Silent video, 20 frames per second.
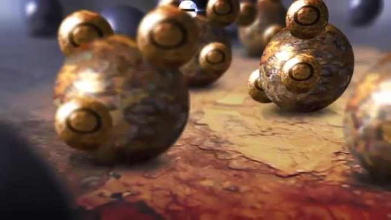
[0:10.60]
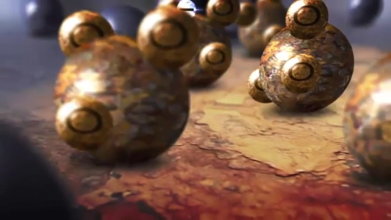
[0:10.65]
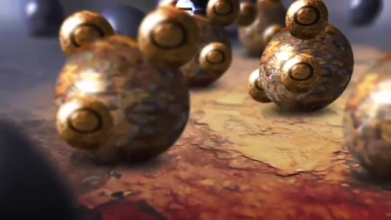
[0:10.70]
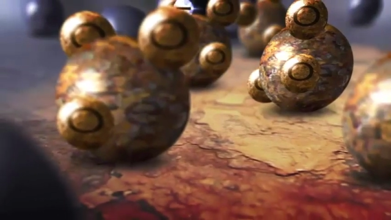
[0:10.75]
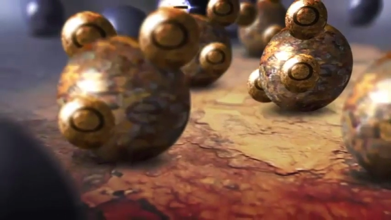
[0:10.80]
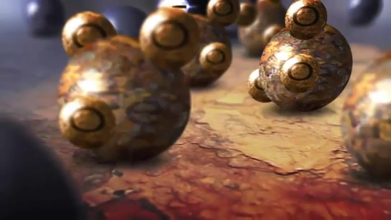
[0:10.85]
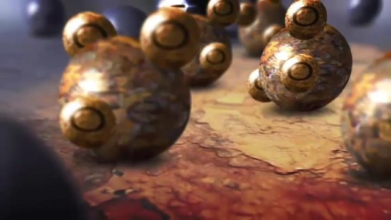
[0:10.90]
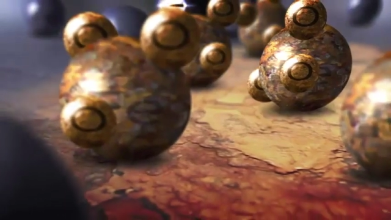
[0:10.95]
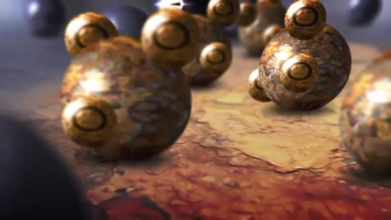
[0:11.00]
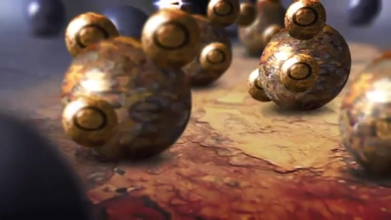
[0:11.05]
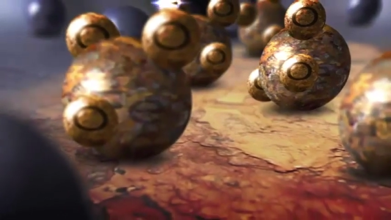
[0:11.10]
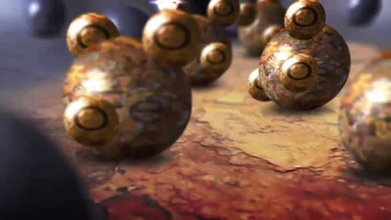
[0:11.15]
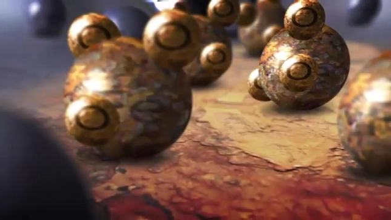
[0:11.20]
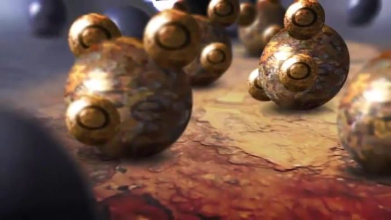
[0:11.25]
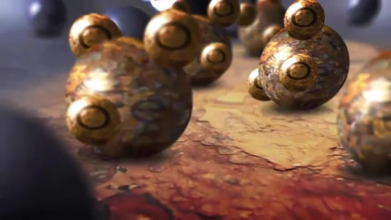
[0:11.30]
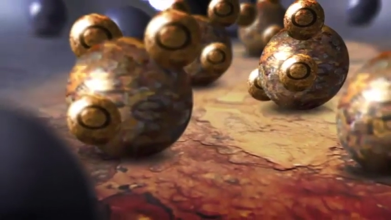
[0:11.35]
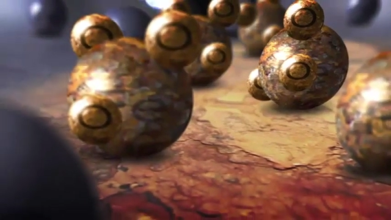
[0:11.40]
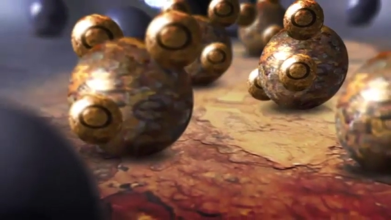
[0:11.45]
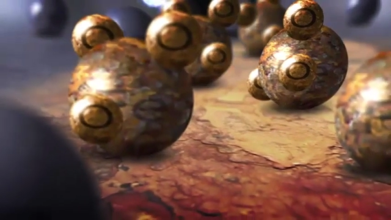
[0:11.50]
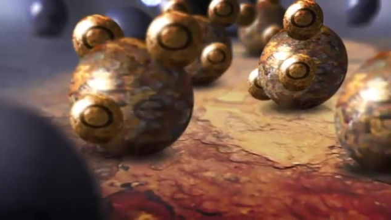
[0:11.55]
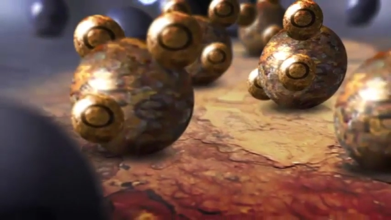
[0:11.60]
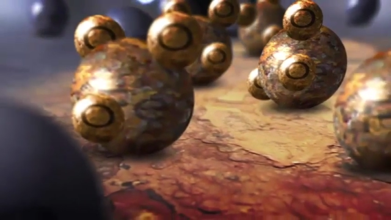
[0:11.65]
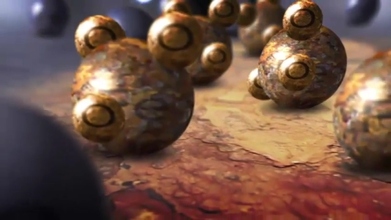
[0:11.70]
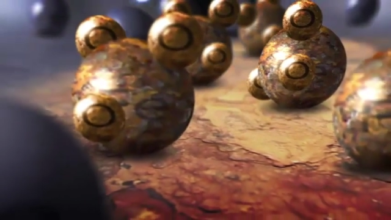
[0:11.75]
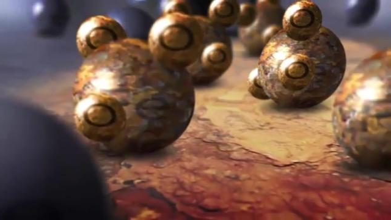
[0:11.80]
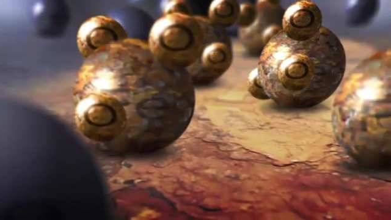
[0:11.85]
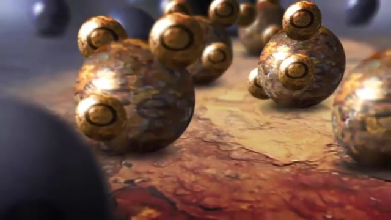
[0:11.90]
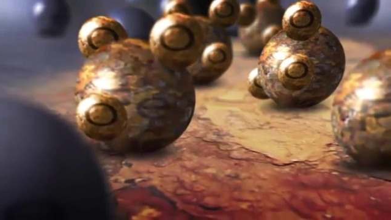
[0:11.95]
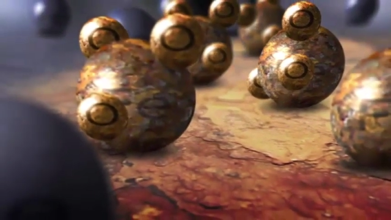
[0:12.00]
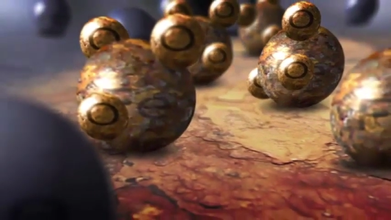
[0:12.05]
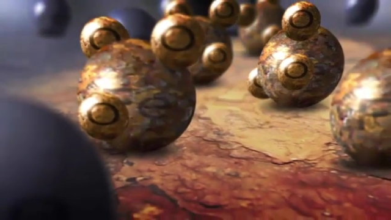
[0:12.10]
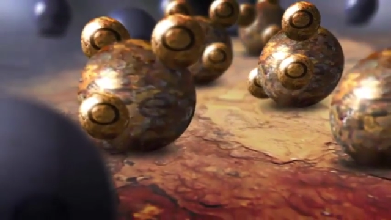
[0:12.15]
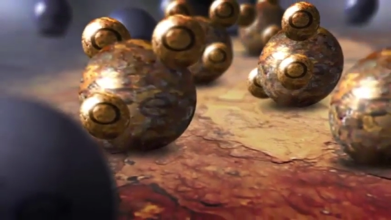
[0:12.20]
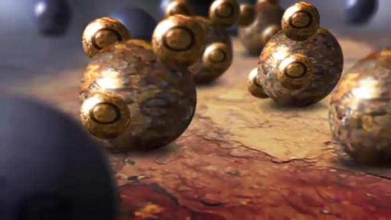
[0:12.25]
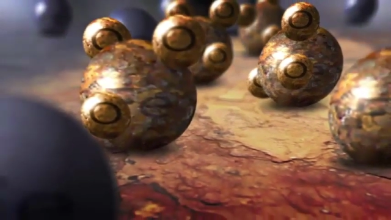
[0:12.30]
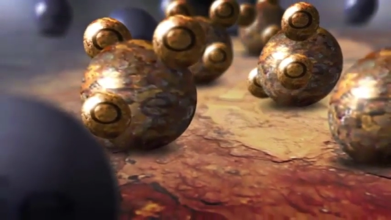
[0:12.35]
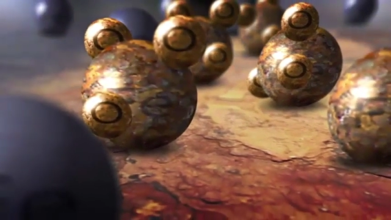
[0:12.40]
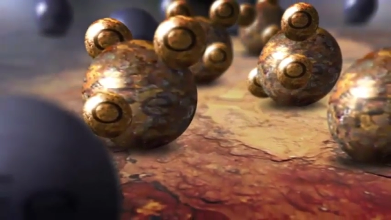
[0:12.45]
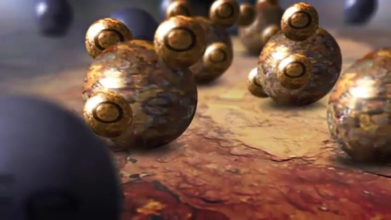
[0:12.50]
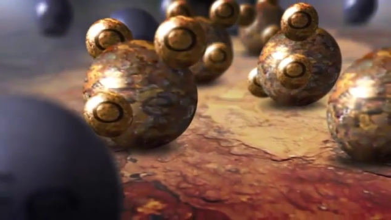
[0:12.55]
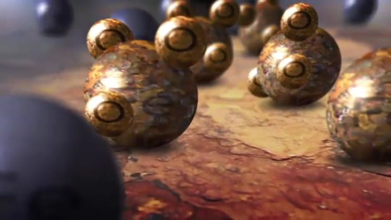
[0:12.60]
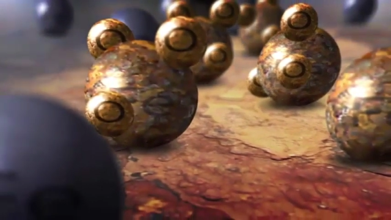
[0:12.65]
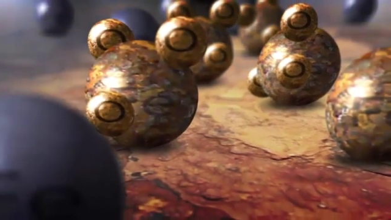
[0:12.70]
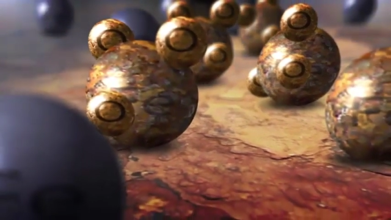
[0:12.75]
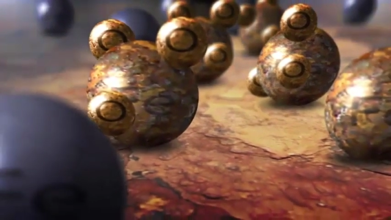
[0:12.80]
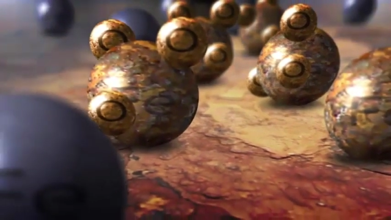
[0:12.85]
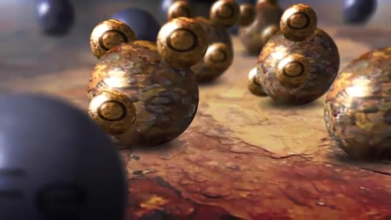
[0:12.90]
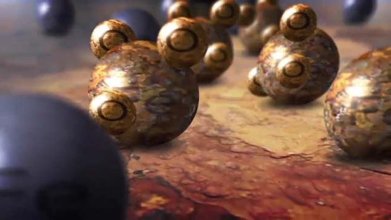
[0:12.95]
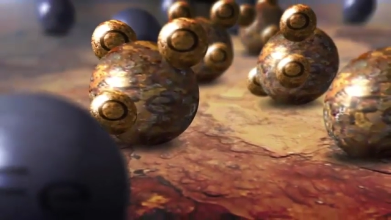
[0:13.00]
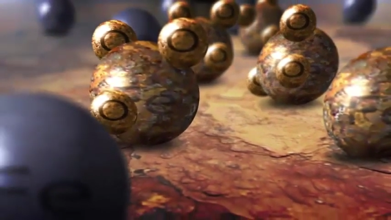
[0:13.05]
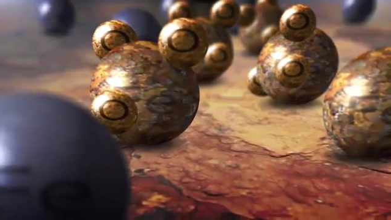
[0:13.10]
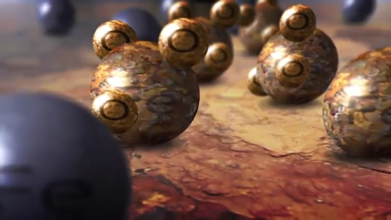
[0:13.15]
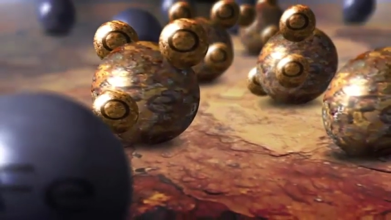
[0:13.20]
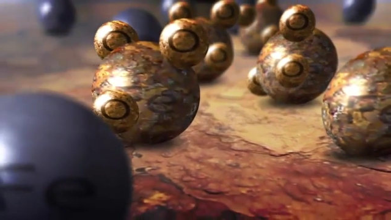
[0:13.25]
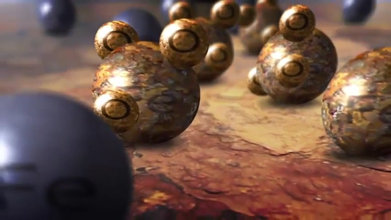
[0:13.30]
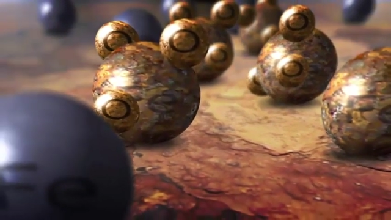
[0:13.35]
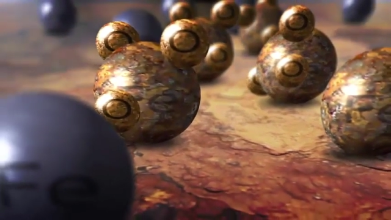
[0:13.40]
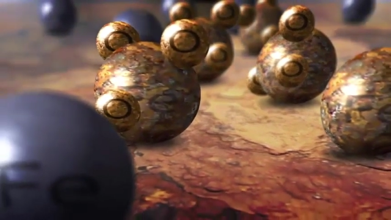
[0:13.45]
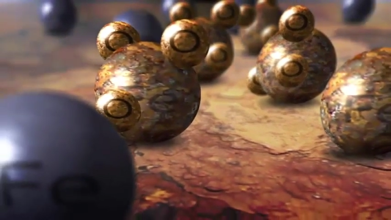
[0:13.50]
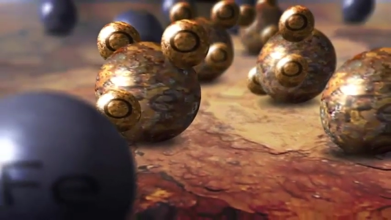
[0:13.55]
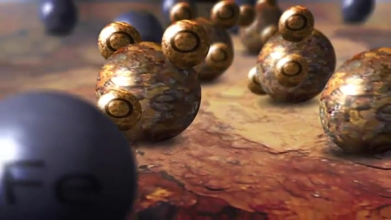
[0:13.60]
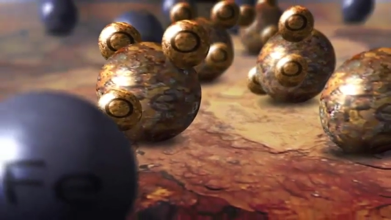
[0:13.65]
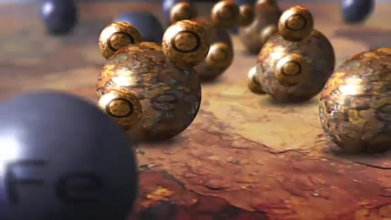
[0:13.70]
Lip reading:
[unreadable: no face in view]